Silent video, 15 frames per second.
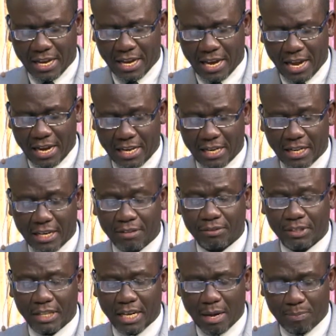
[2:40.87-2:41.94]
And he
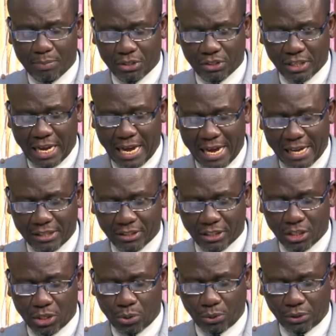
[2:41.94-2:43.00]
lifted up his eyes
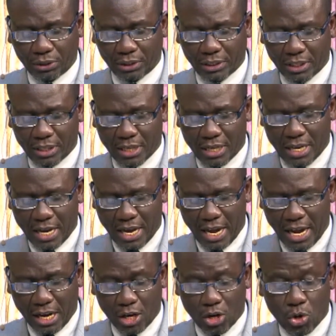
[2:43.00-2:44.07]
and looked,
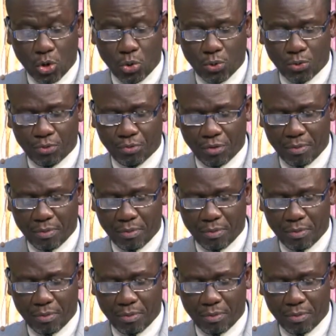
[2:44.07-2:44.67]
and lo, three